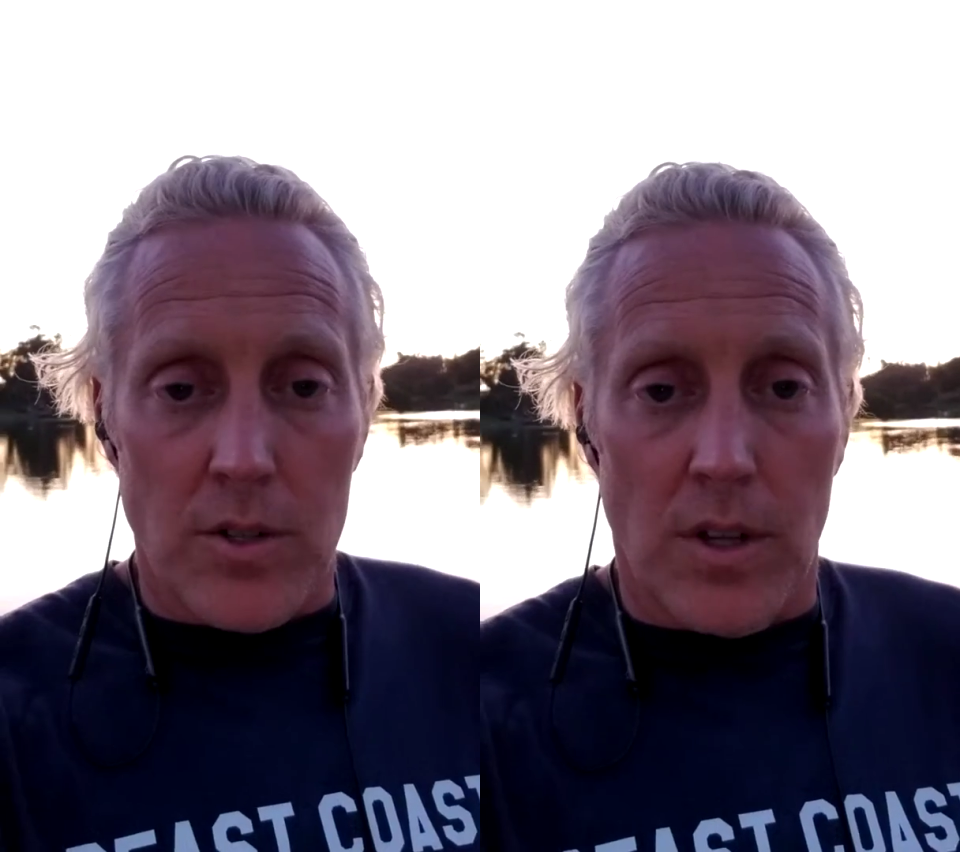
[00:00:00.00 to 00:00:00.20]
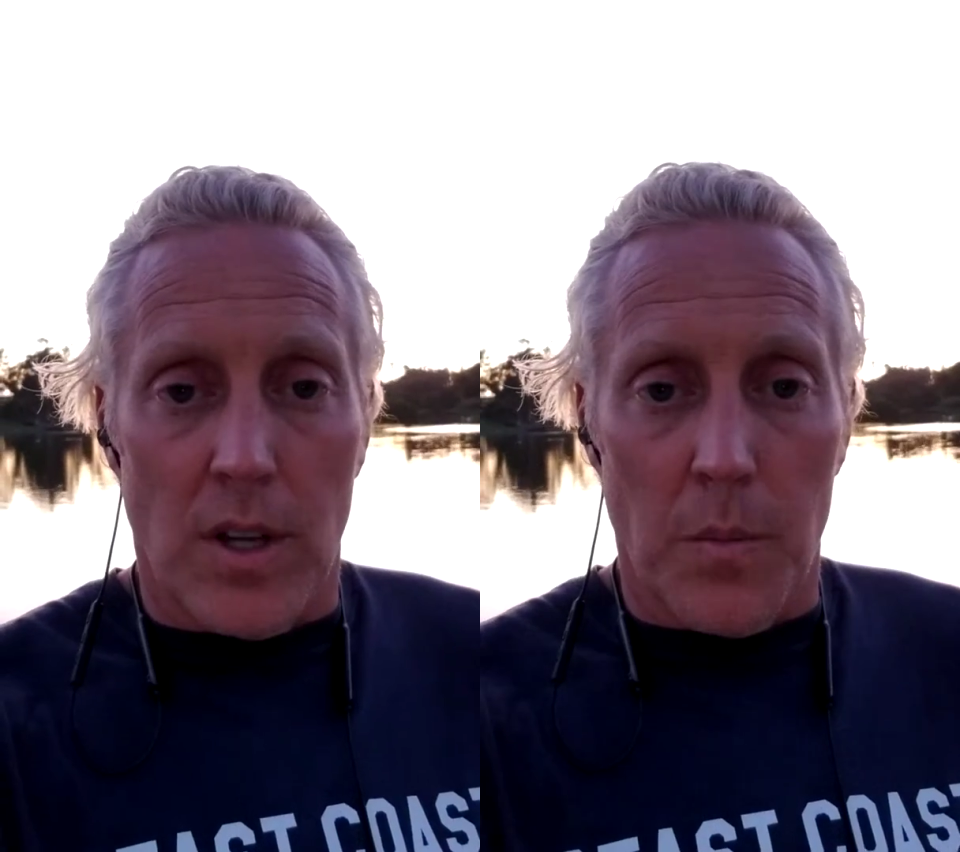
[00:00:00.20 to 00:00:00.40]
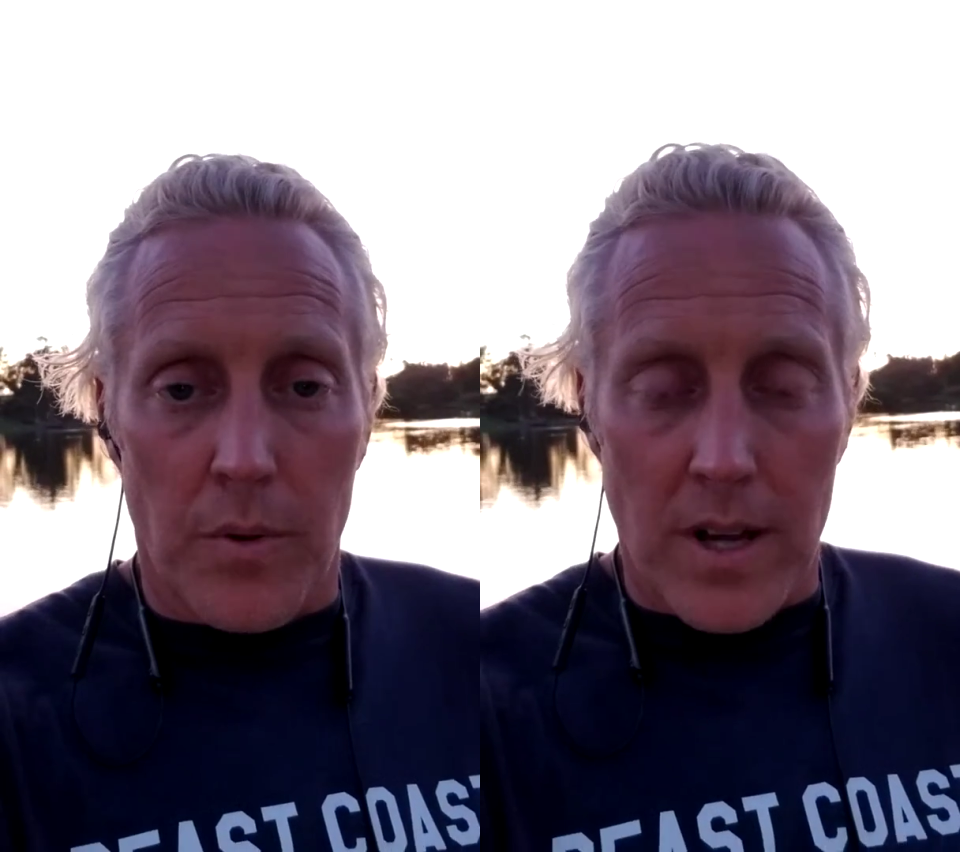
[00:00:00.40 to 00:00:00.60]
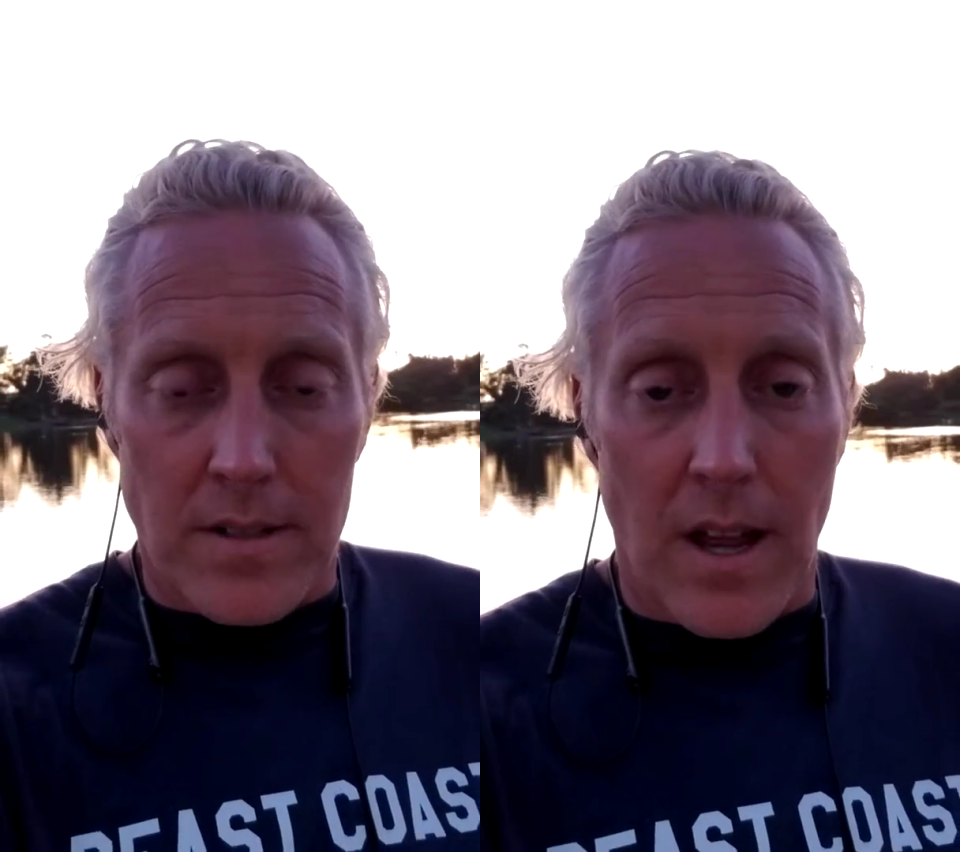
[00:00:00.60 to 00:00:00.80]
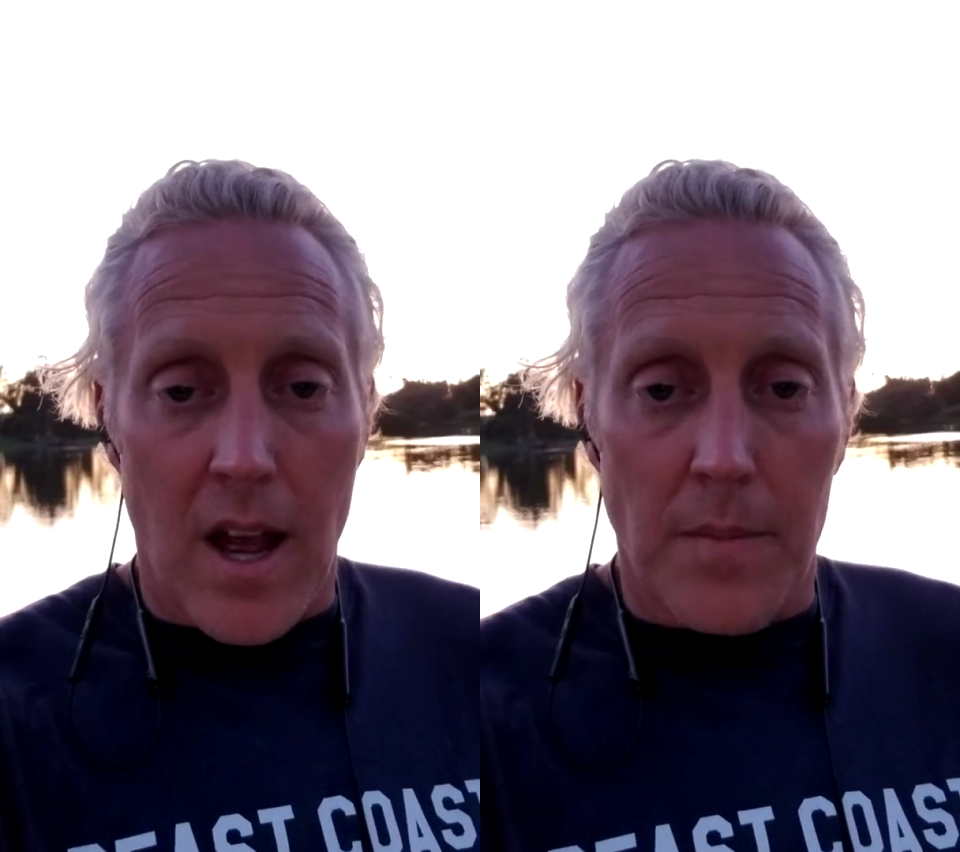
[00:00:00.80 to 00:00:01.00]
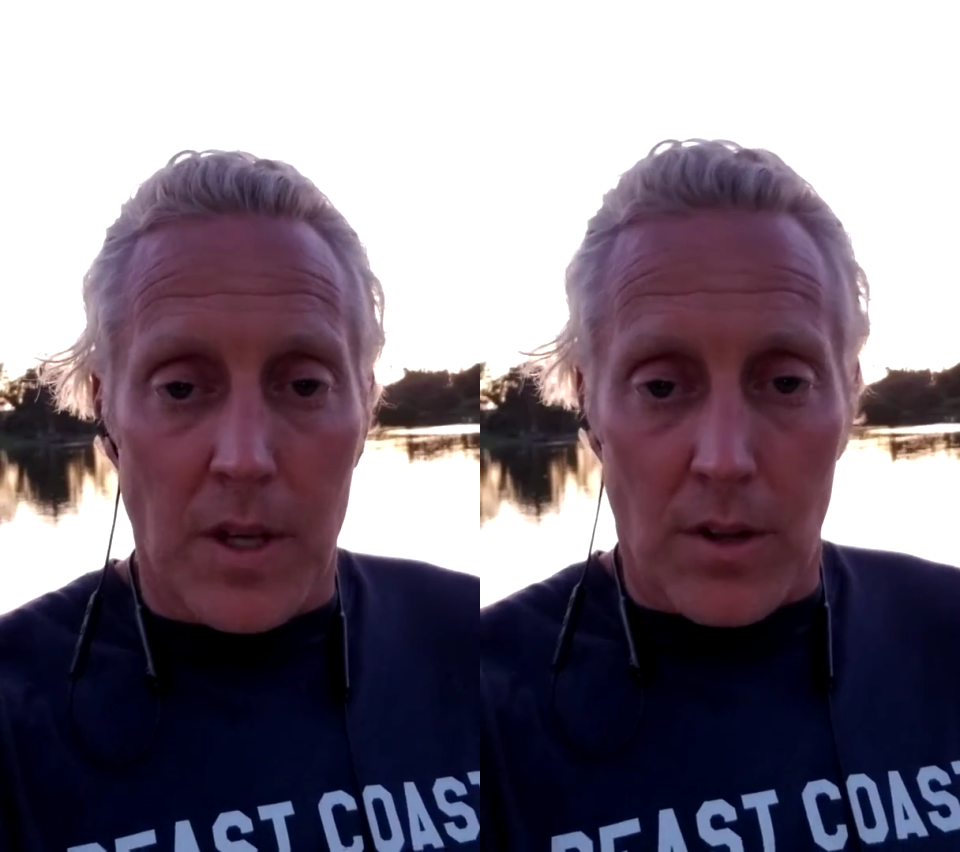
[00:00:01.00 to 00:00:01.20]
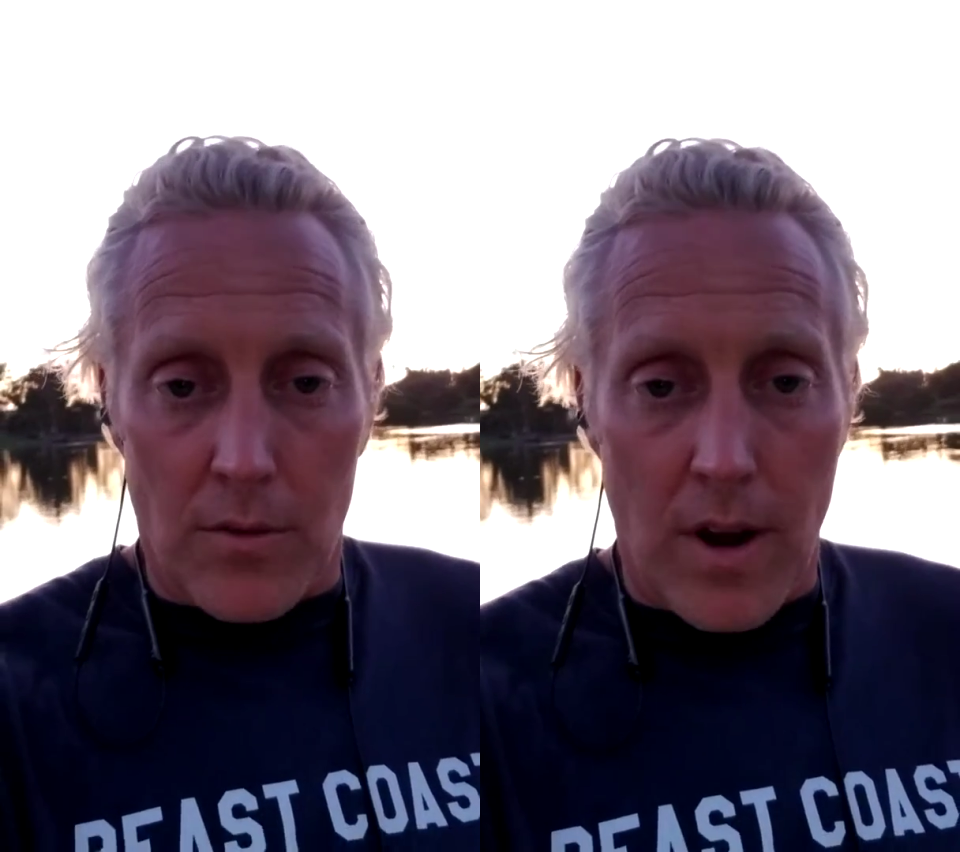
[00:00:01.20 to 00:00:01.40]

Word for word: You can compress time, get on the